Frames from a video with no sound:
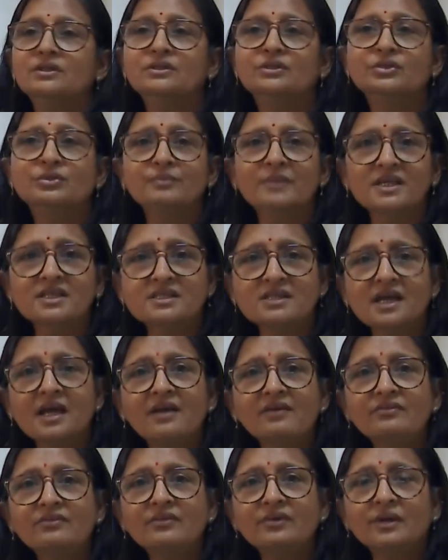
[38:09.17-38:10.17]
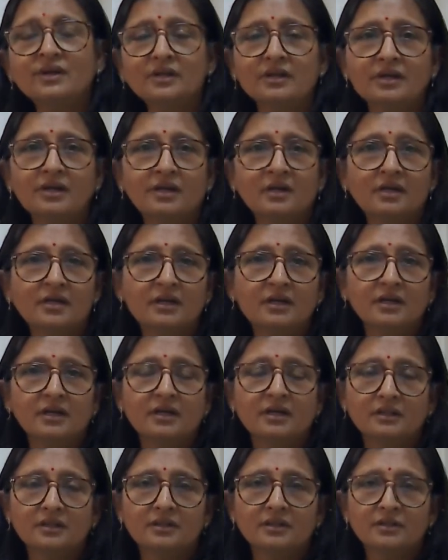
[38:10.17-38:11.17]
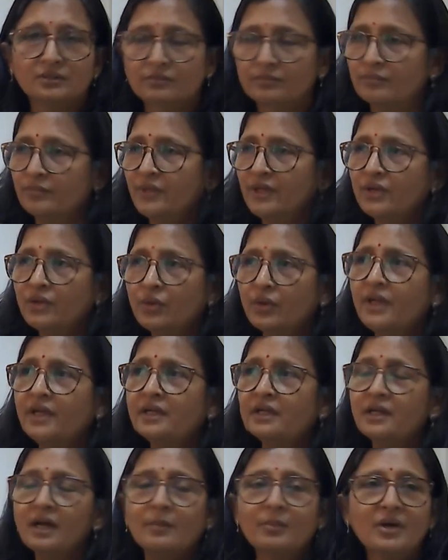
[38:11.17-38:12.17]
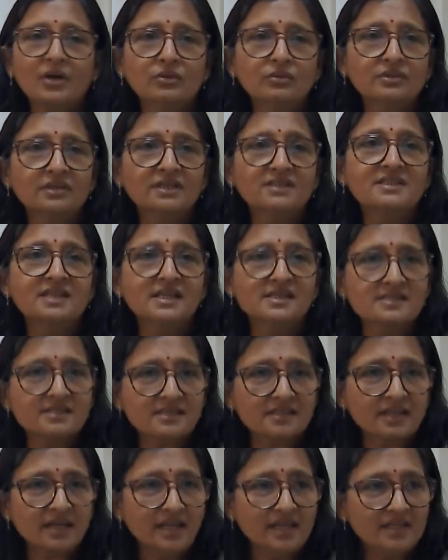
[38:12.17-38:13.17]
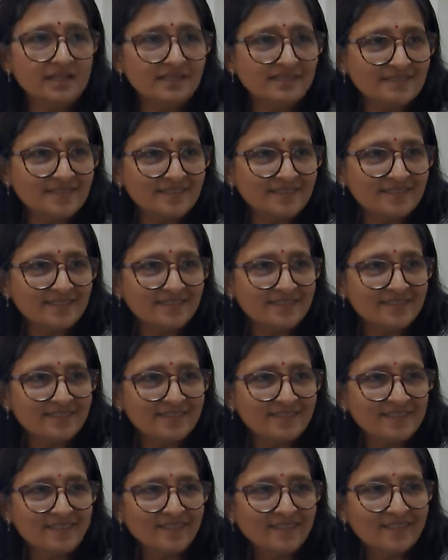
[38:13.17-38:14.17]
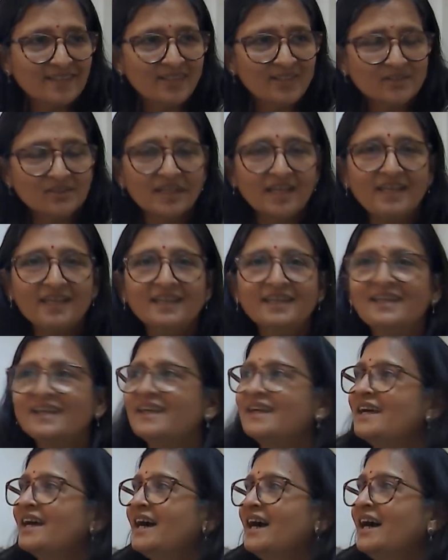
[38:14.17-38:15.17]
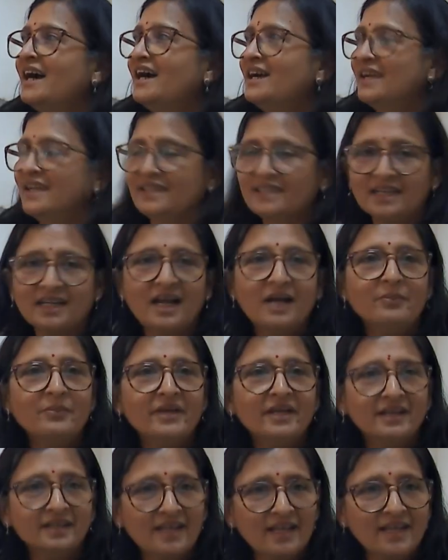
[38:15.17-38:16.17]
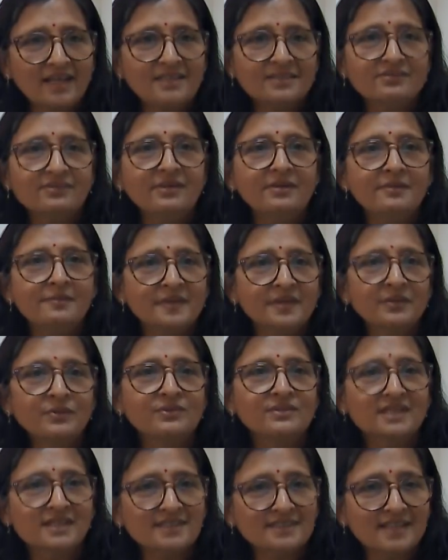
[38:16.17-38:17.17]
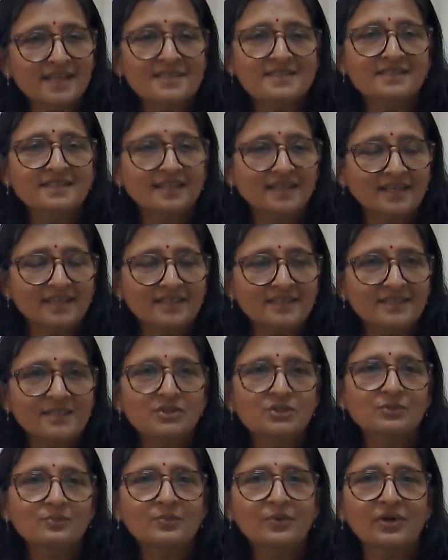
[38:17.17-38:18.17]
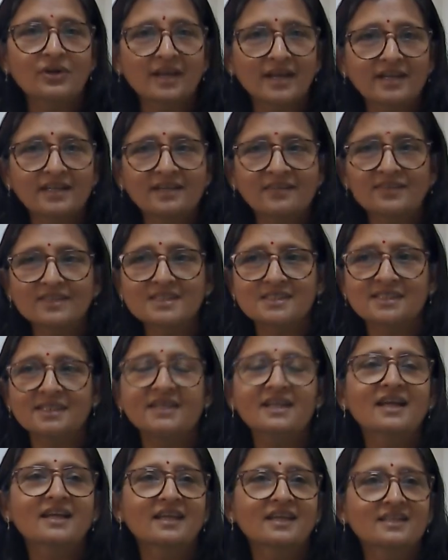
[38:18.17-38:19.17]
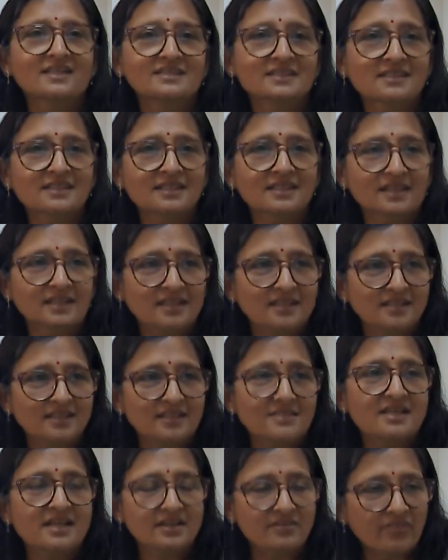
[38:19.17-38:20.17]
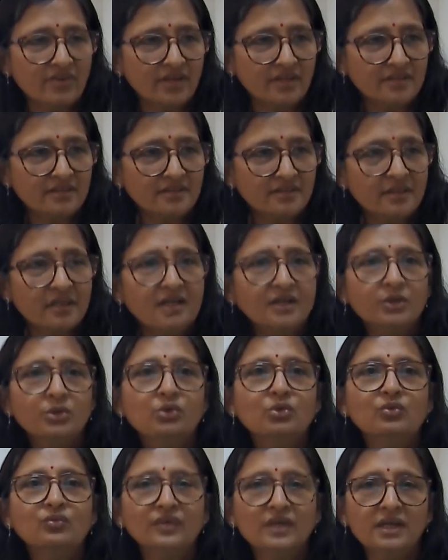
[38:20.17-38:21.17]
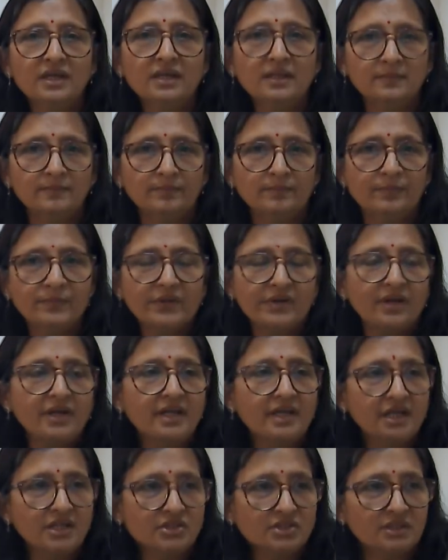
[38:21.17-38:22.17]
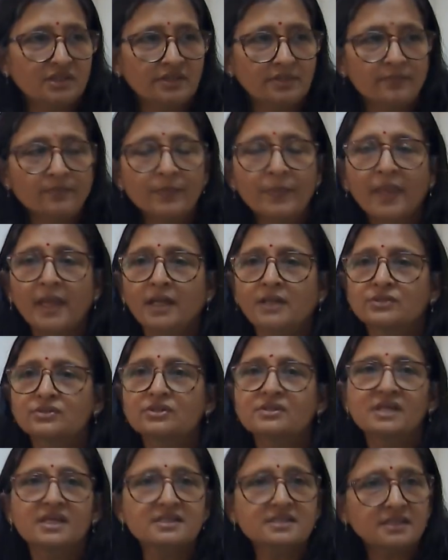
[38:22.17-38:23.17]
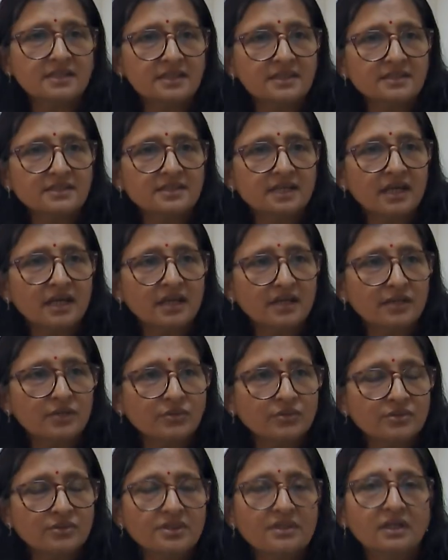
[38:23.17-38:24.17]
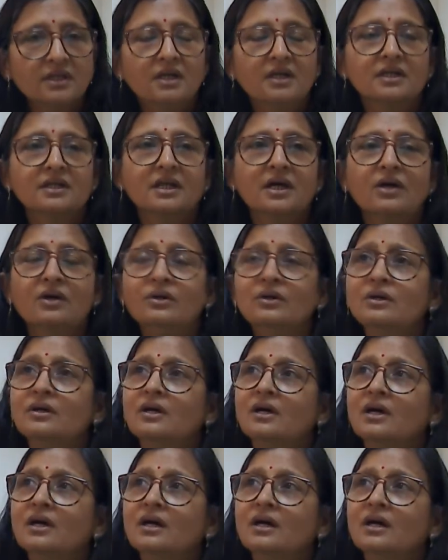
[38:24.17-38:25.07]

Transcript: you must have be knowing about the sunscreens. Okay, in the coming days we will be using sunscreen just to protect our skin against the sun rays, UV radiation. So sunscreens, they are used. Now